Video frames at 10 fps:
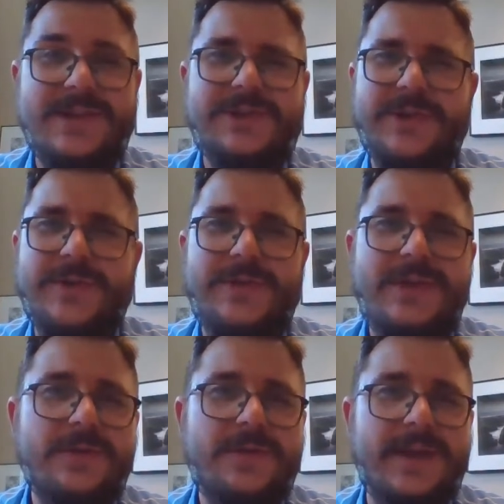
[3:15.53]
So
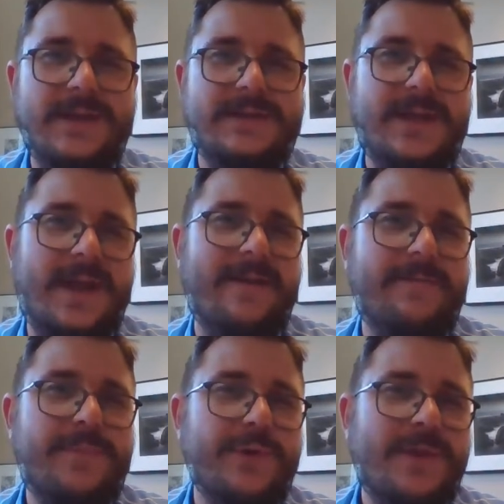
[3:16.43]
these are things that
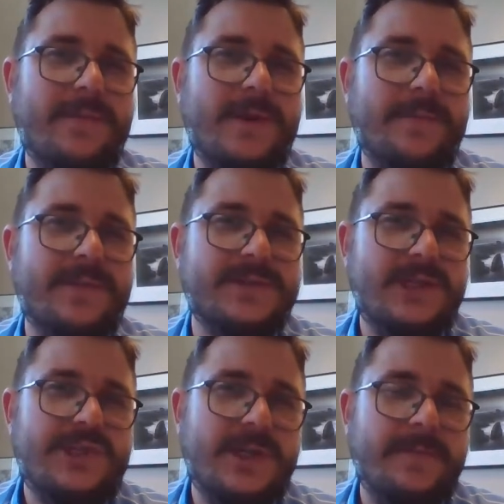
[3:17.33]
have put them in a
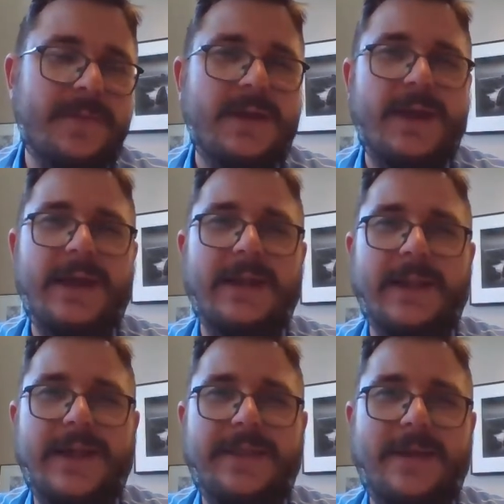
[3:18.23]
position and
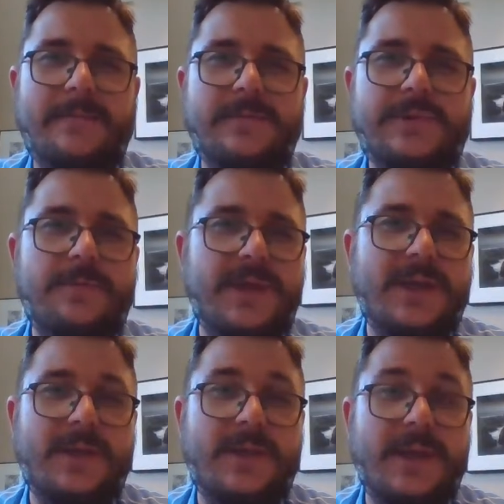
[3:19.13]
led them to
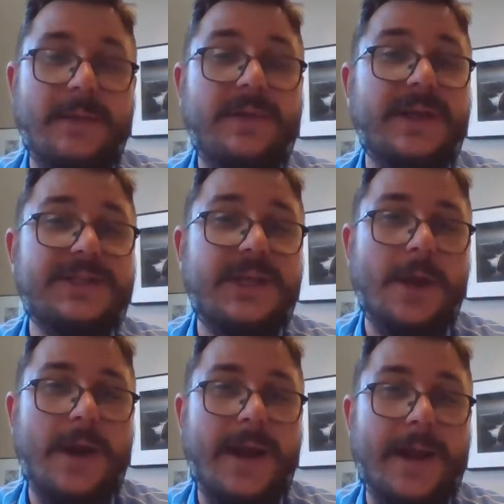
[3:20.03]
be in the place they
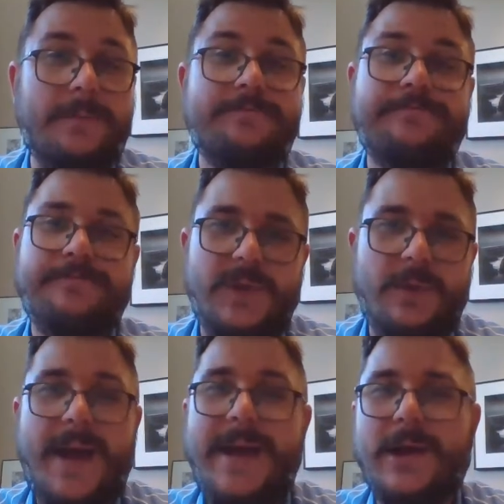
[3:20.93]
are now.
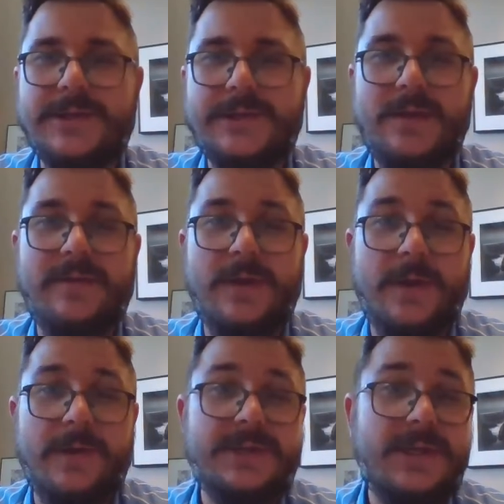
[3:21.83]
You might also even
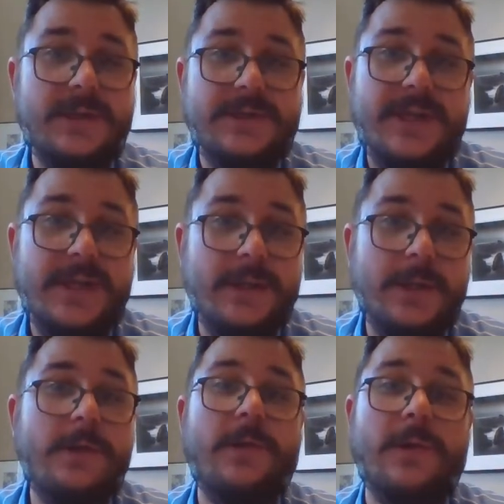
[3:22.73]
notice there's a
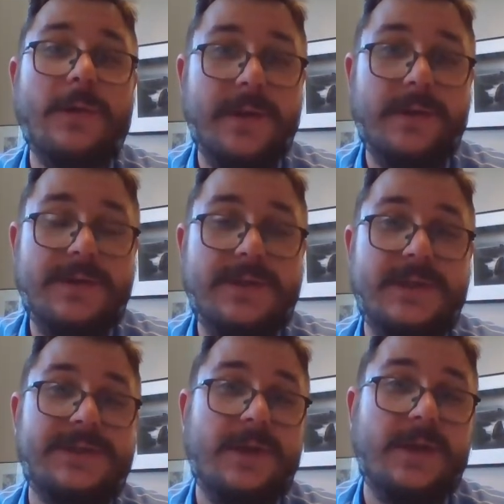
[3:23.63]
local component to
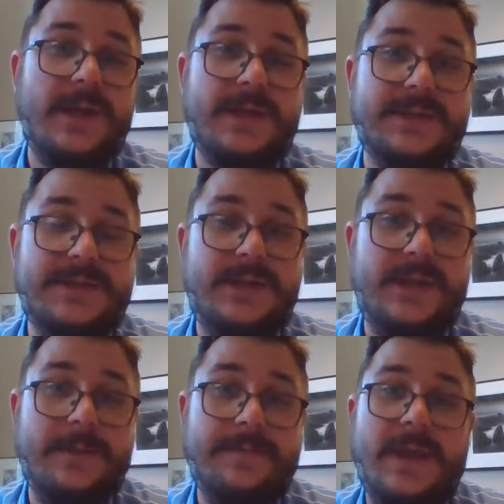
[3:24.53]
this here in Kansas
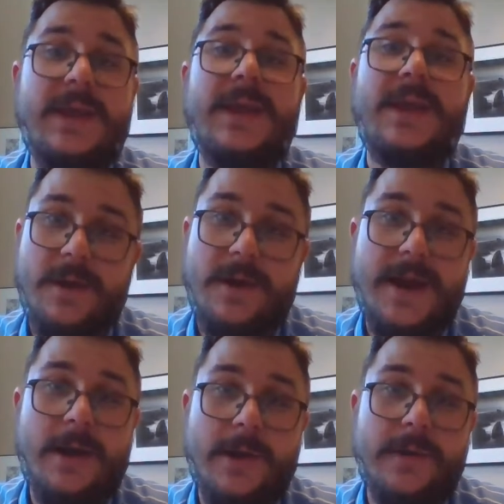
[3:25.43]
City. They're
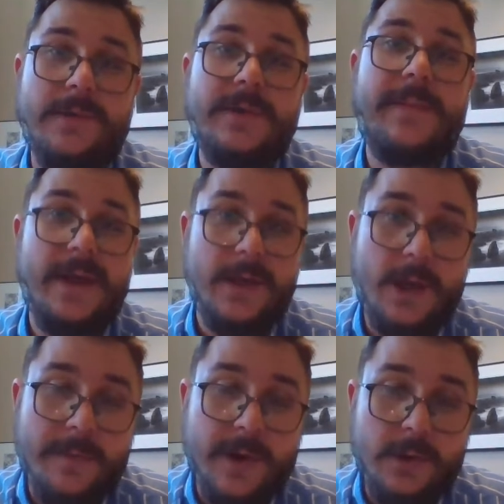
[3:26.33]
now owned by the
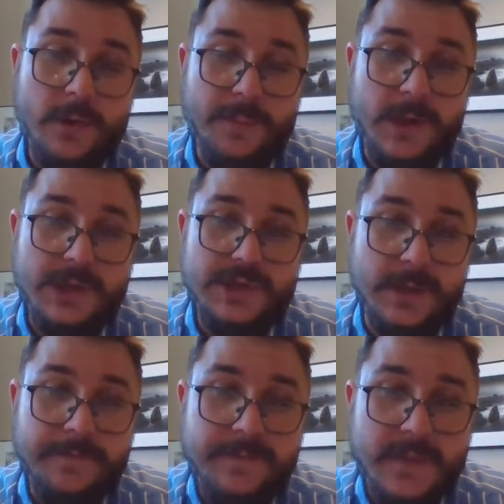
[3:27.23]
Hallmark
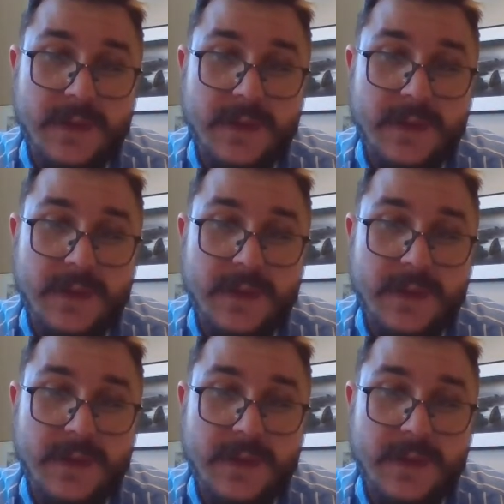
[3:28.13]
Corporation.